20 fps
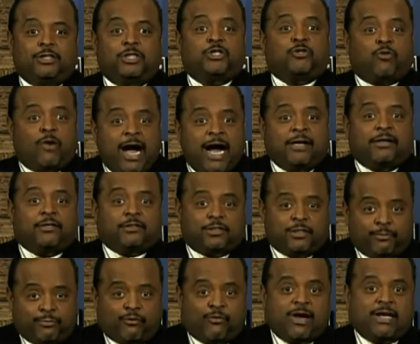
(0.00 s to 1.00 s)
trying to
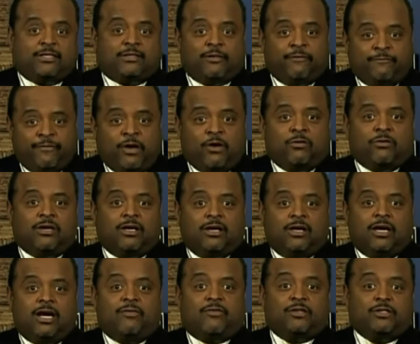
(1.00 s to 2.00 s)
suppress the vote
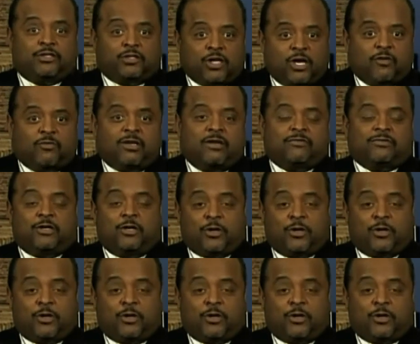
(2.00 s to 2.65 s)
of conservatives,